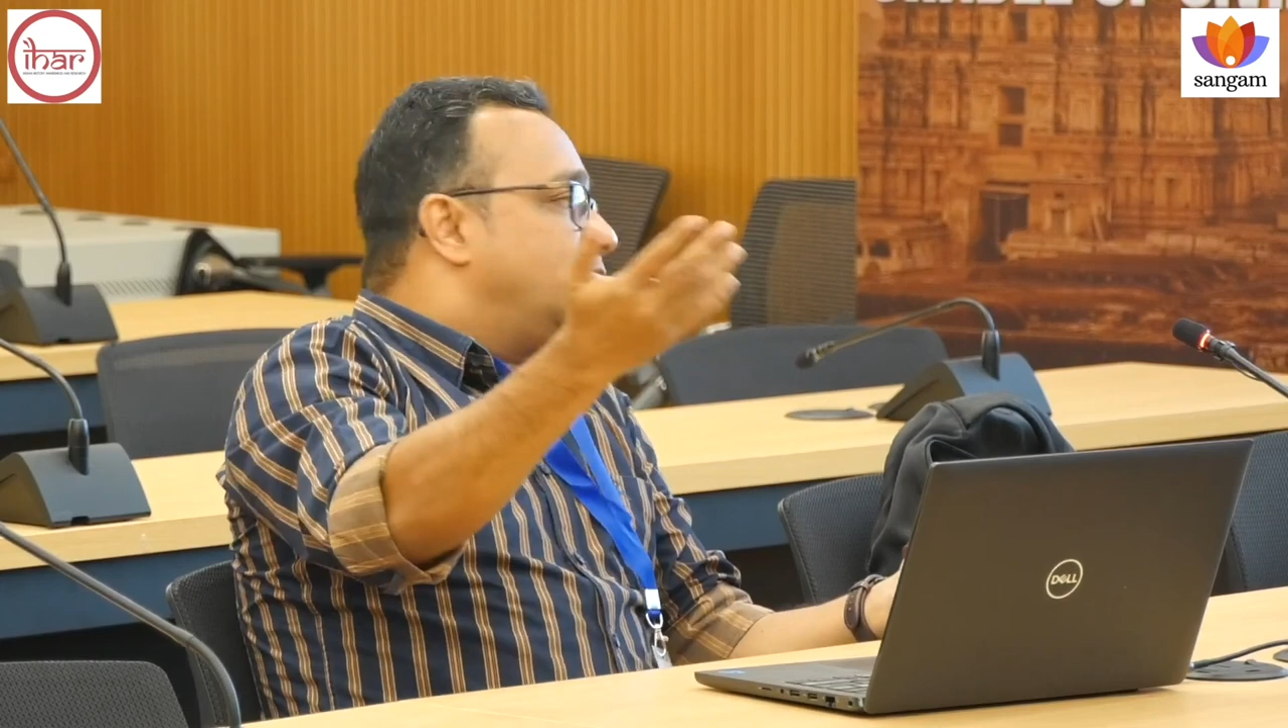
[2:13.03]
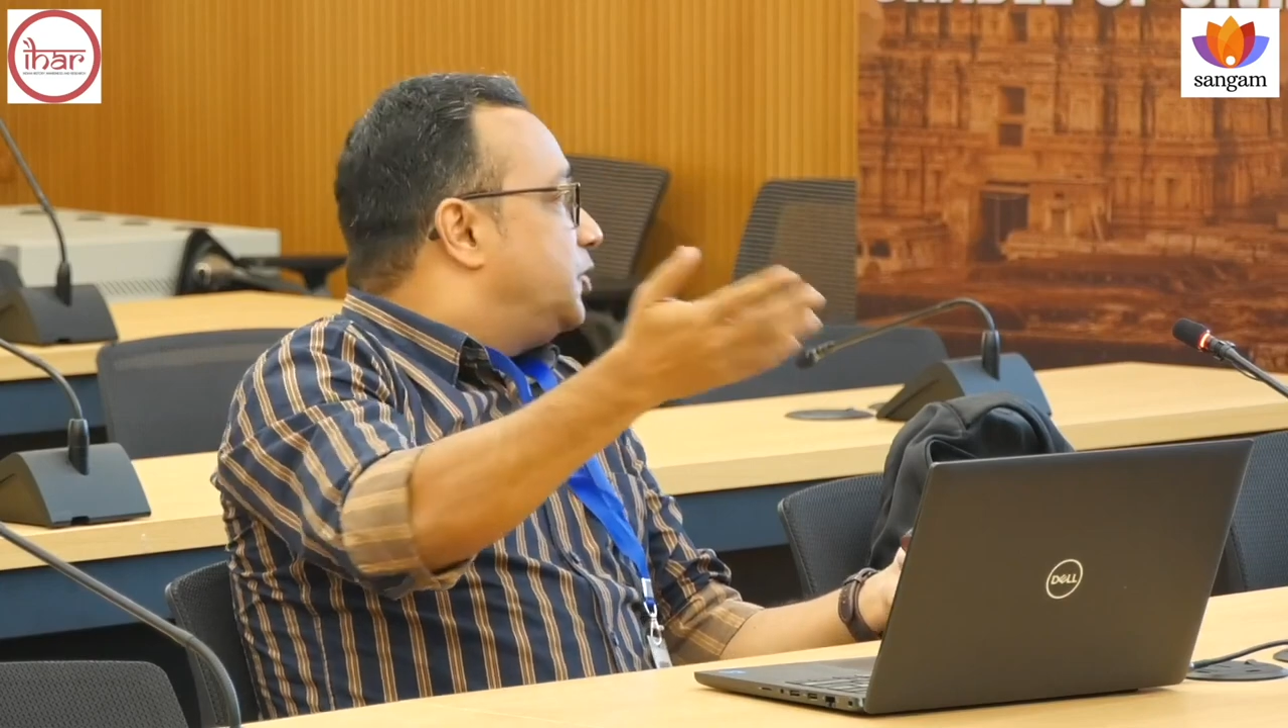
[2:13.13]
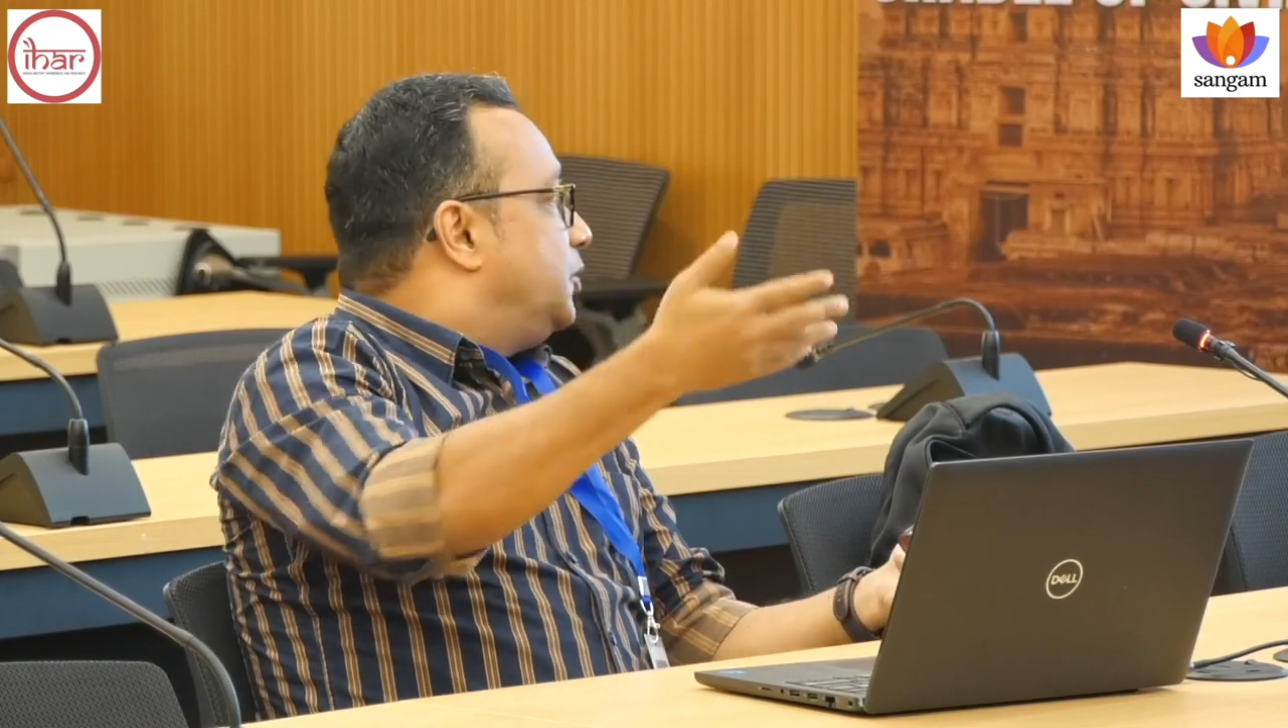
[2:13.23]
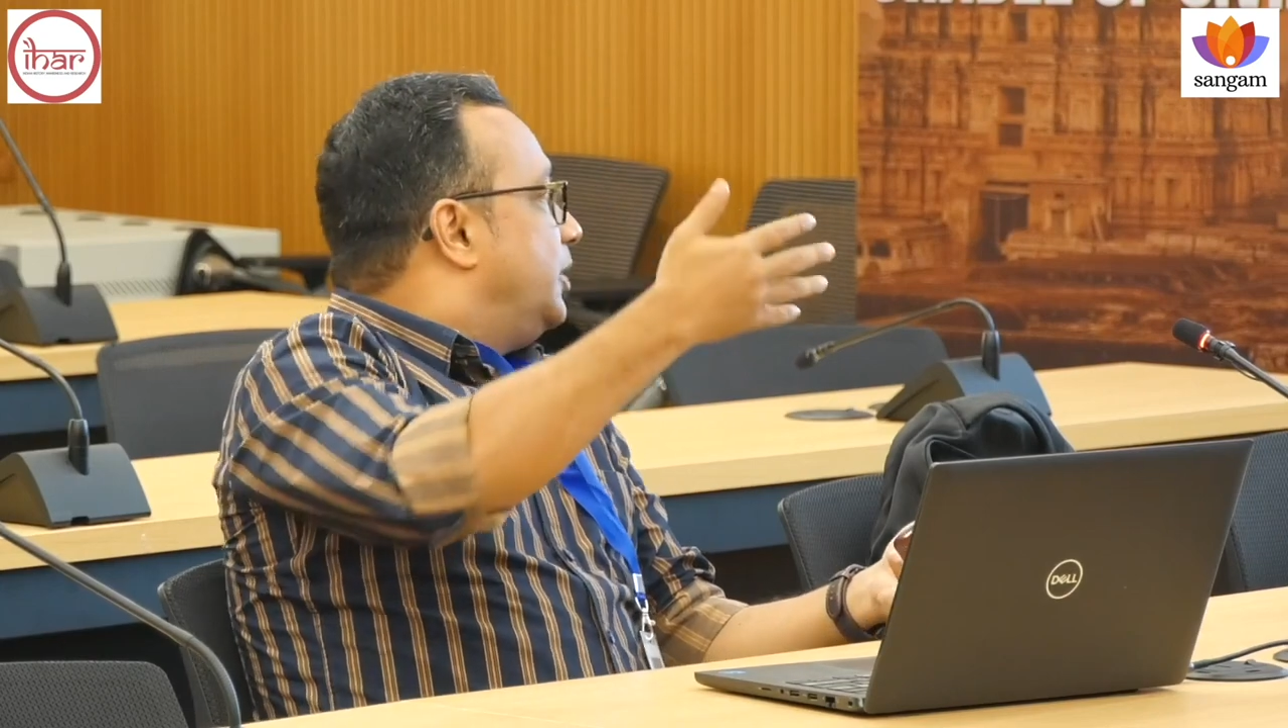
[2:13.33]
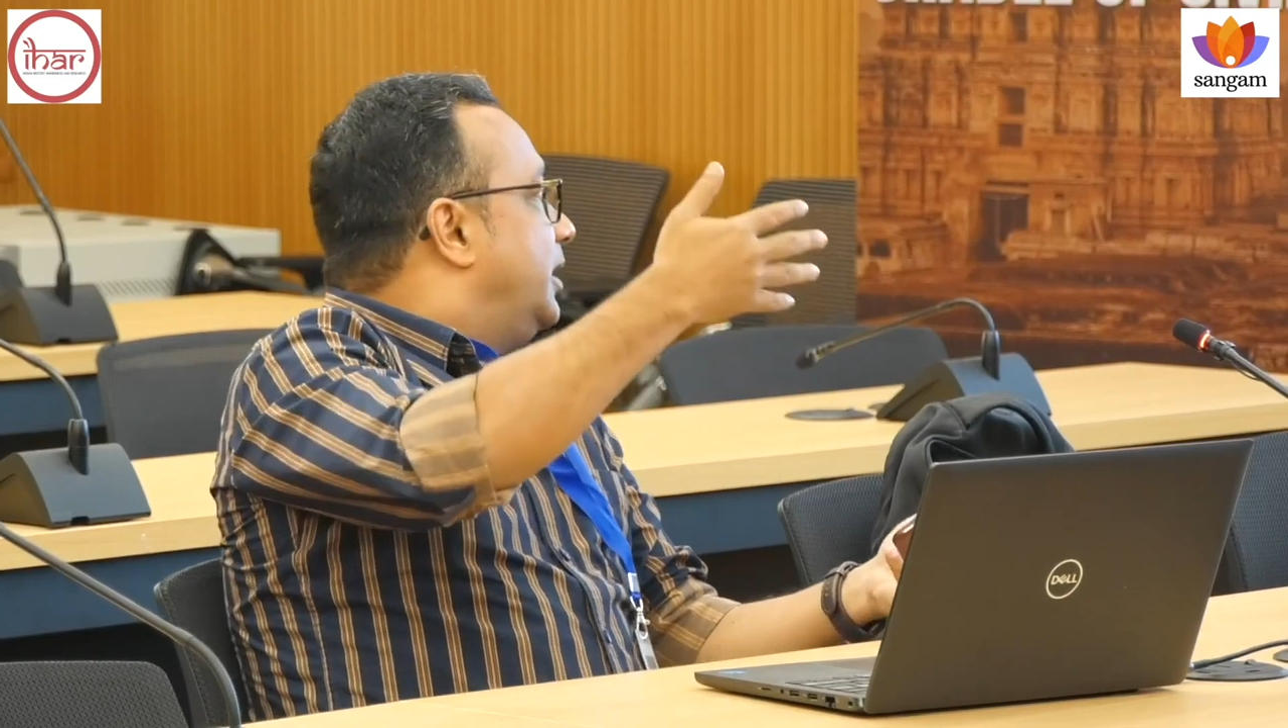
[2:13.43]

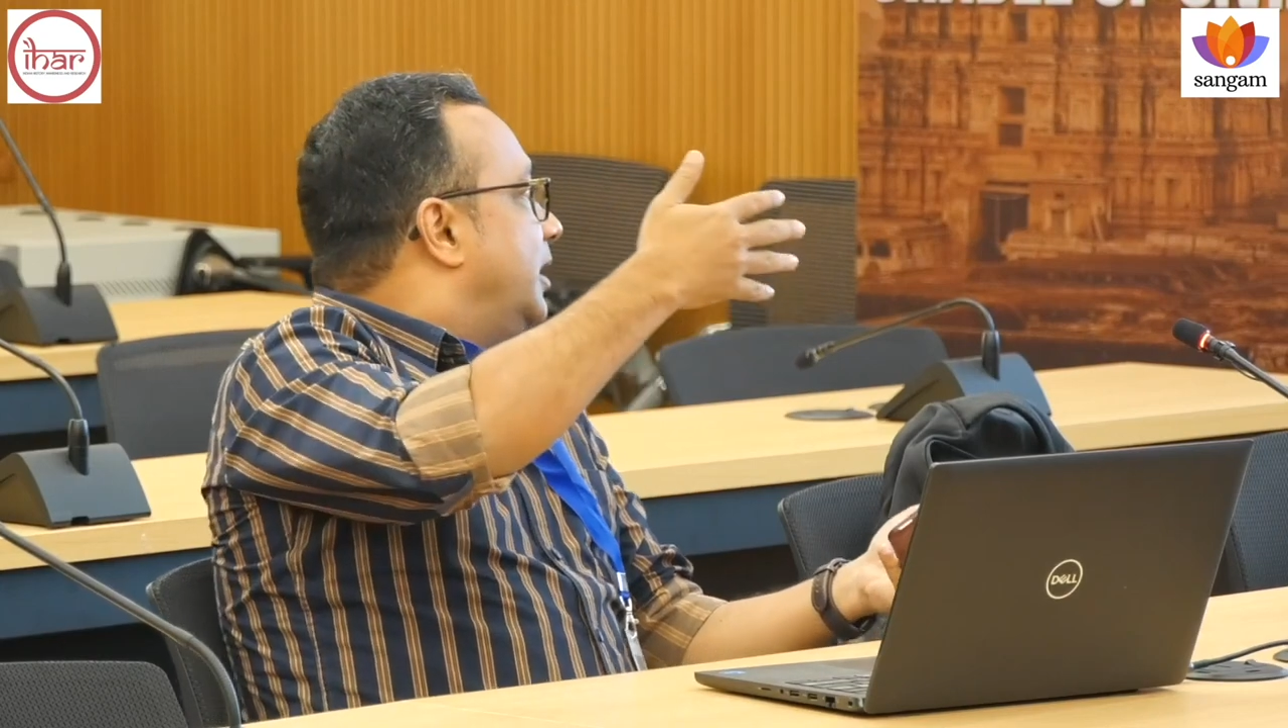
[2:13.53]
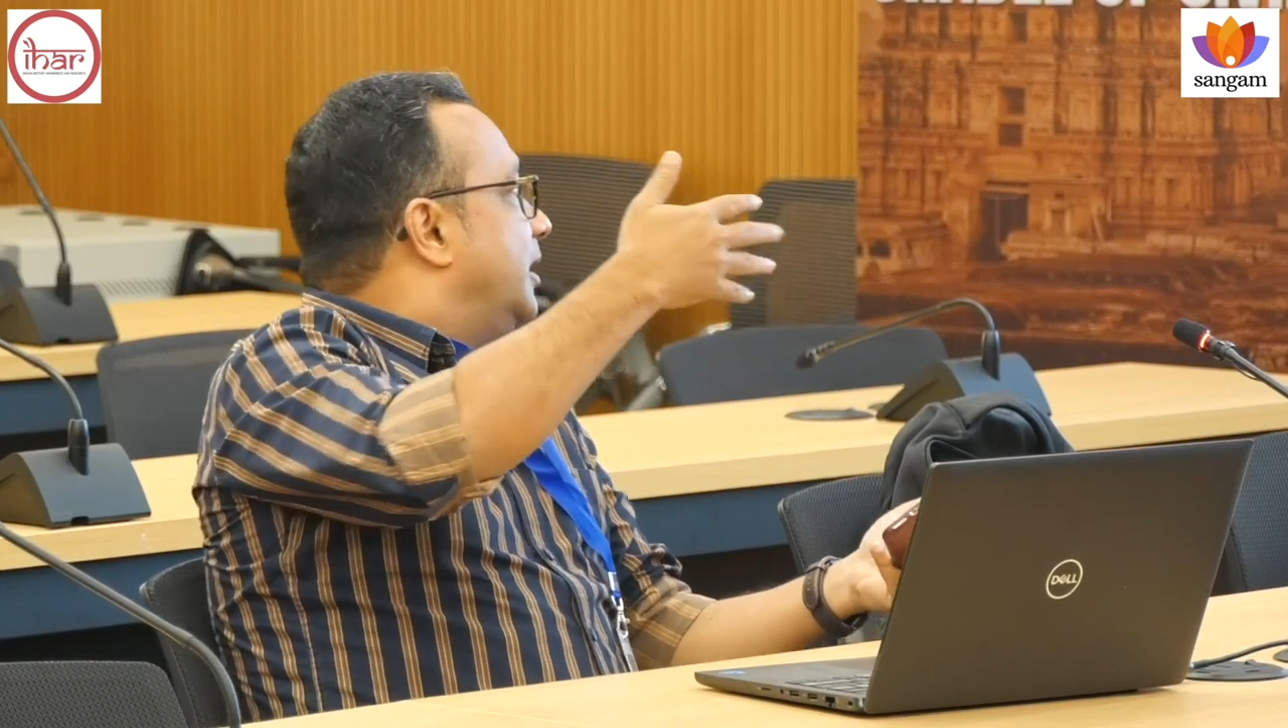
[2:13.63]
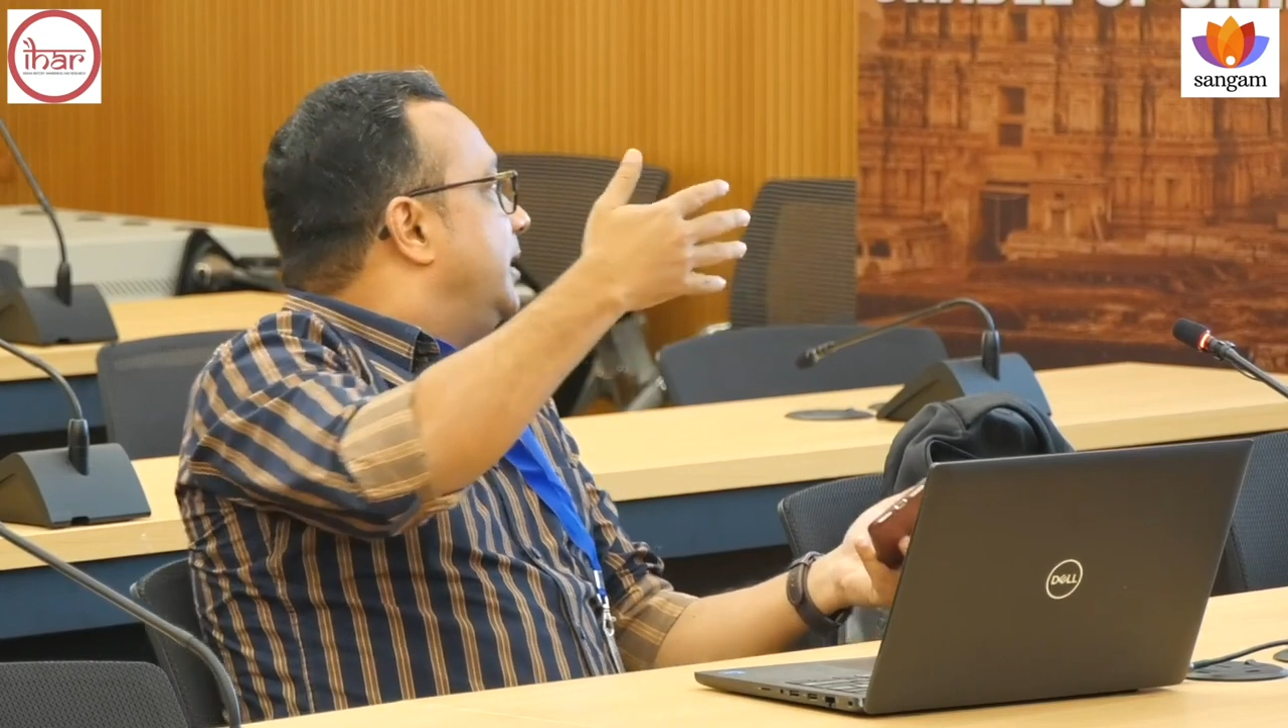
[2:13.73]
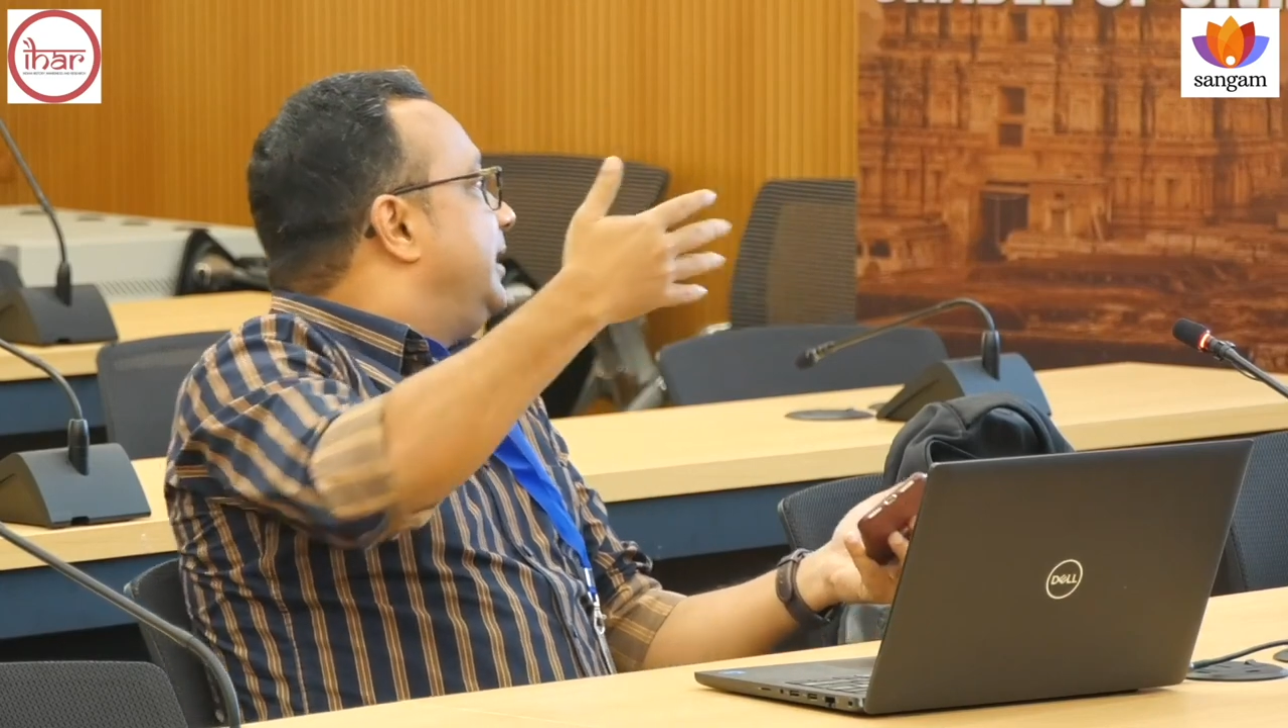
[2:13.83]
also uh,